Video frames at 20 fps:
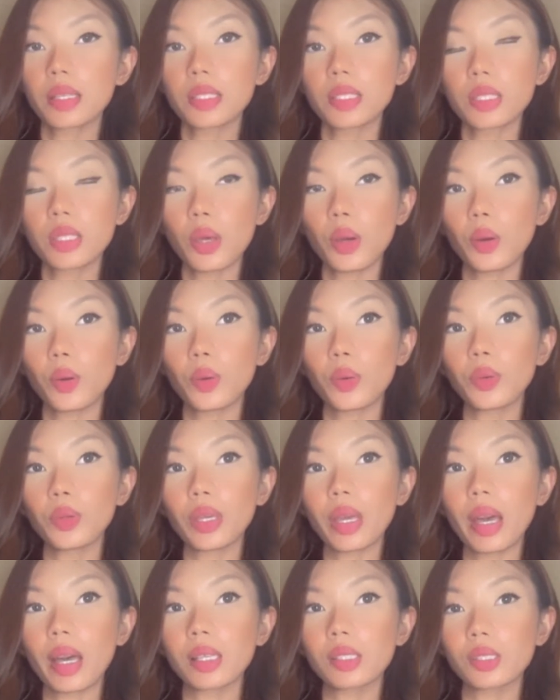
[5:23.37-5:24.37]
So
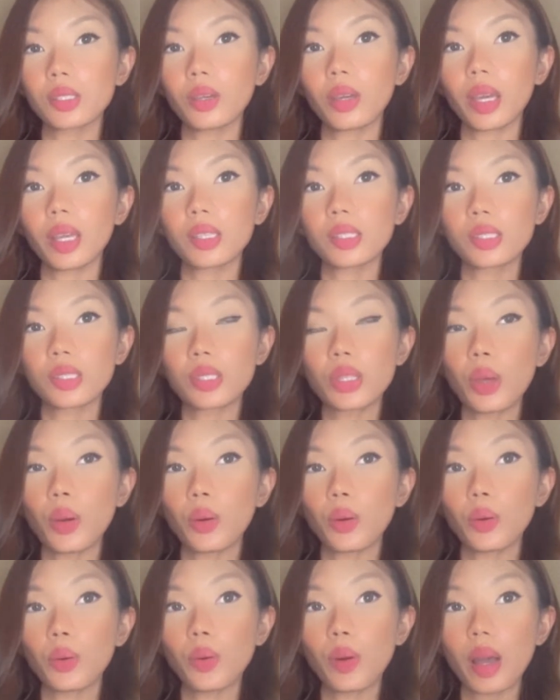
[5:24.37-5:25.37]
as you guys
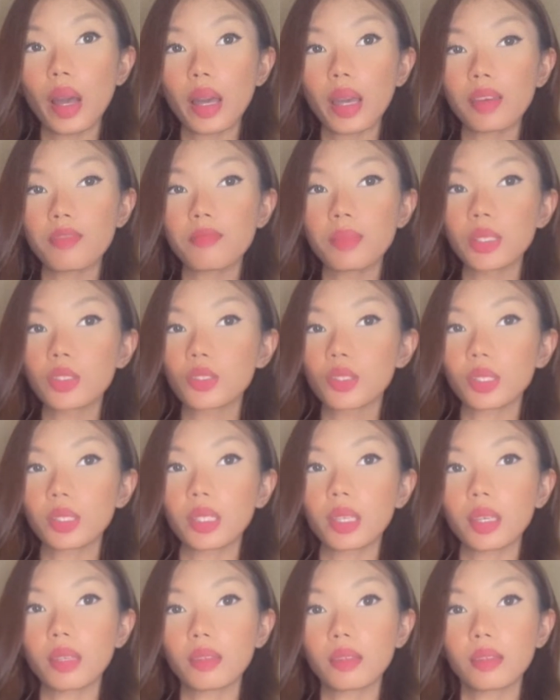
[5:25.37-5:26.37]
know, I mentioned
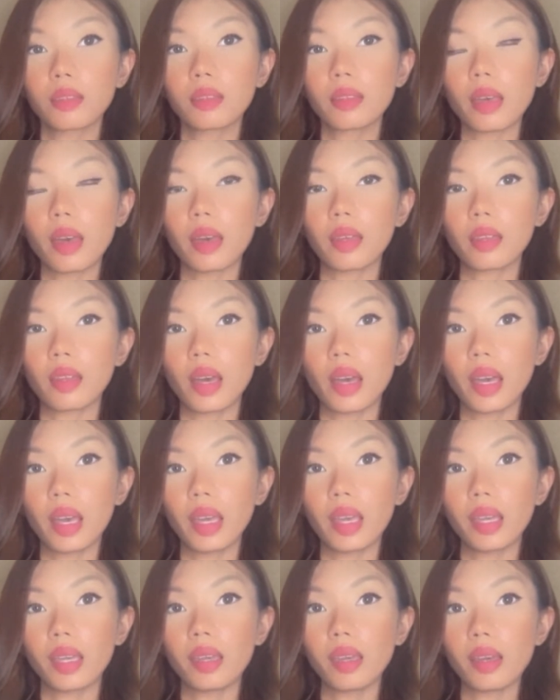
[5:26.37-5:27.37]
it that
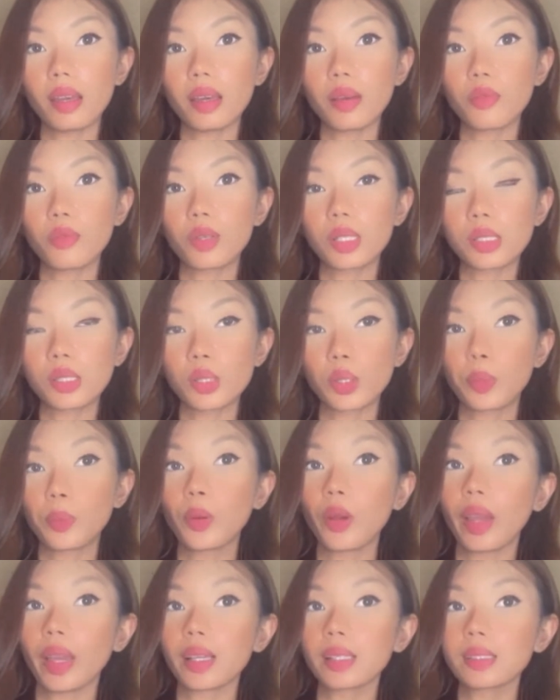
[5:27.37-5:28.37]
I was
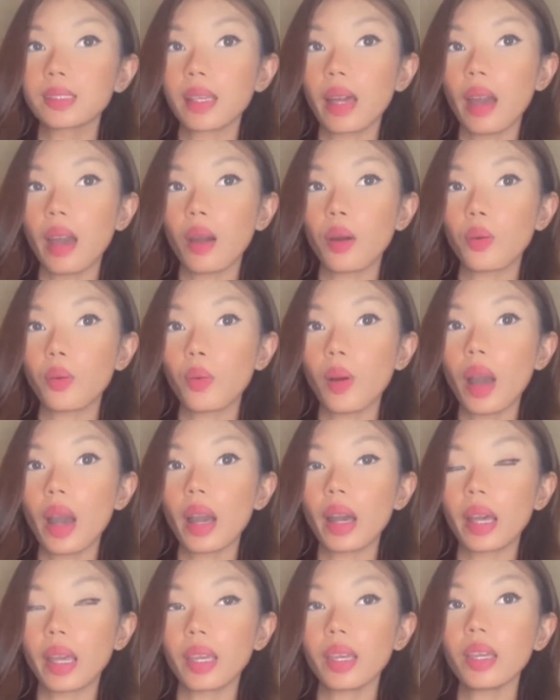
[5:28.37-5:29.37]
surprised how
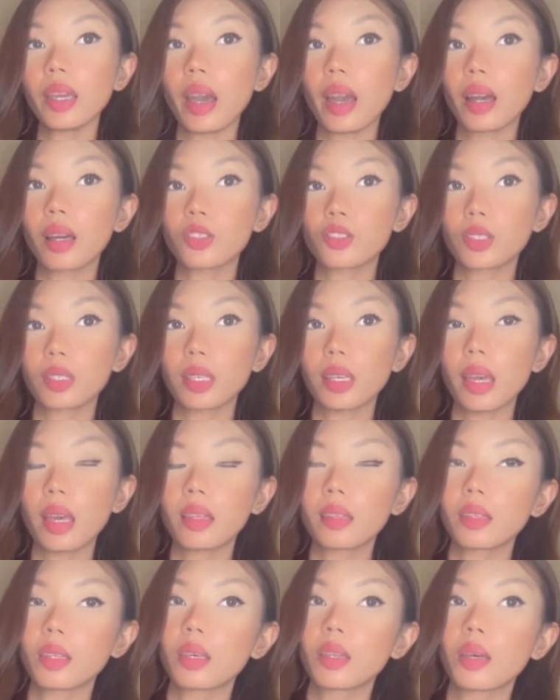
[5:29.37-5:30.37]
I actually
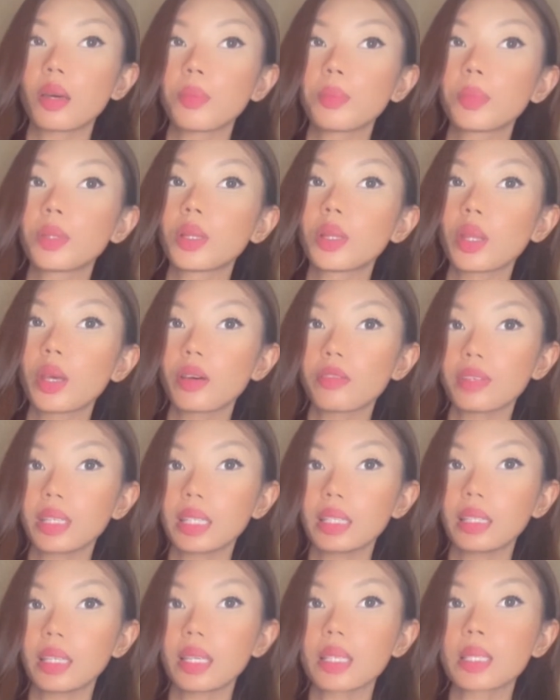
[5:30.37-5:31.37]
ended up loving
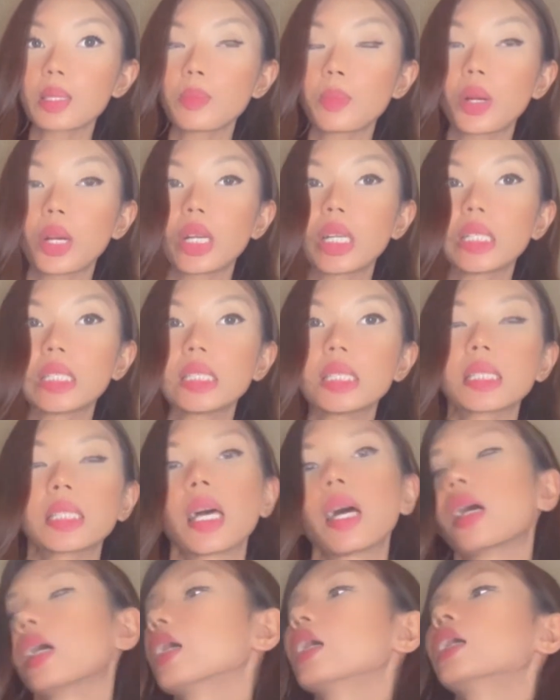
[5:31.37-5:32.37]
this purse.
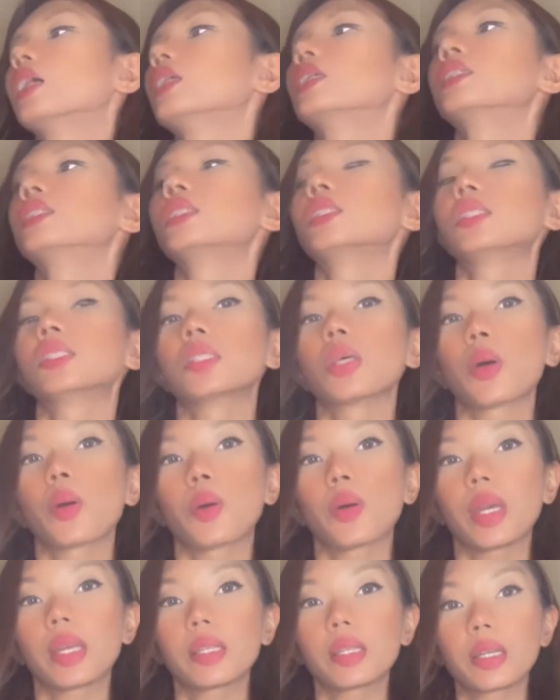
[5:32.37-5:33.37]
So
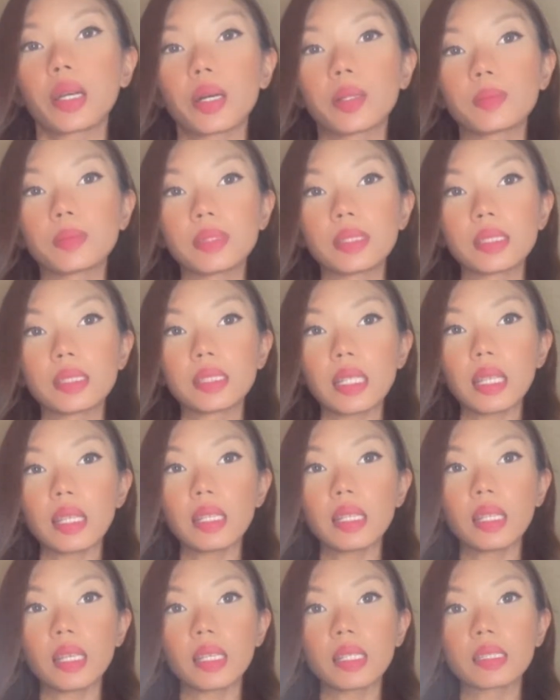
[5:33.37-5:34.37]
it comes in
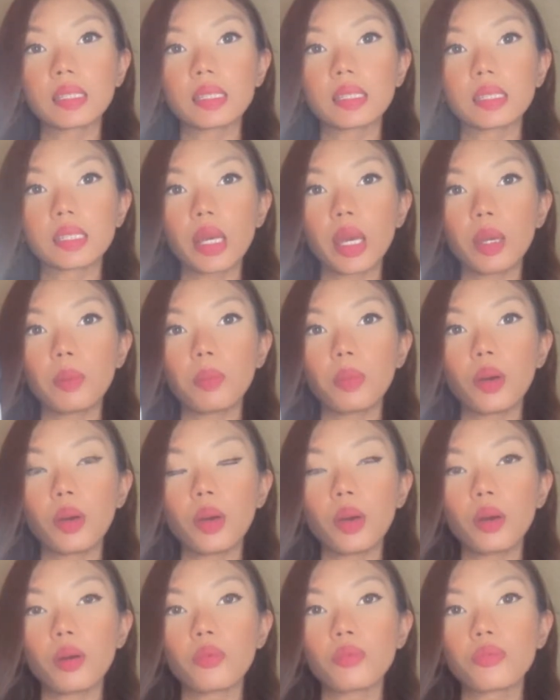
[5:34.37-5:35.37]
this type
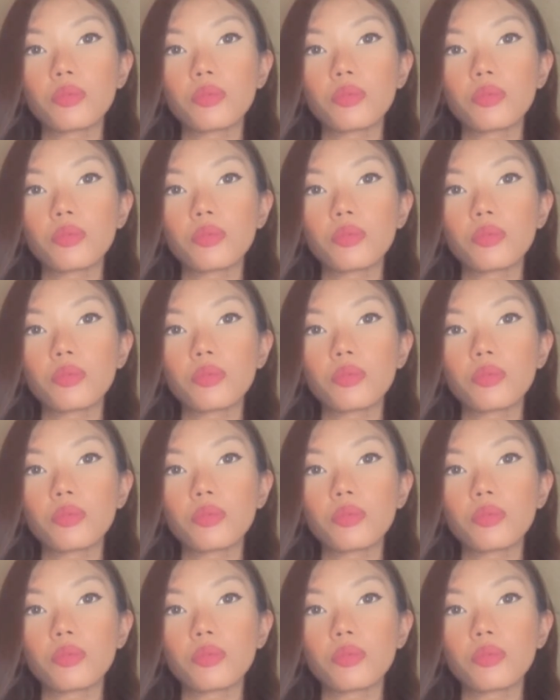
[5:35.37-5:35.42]
of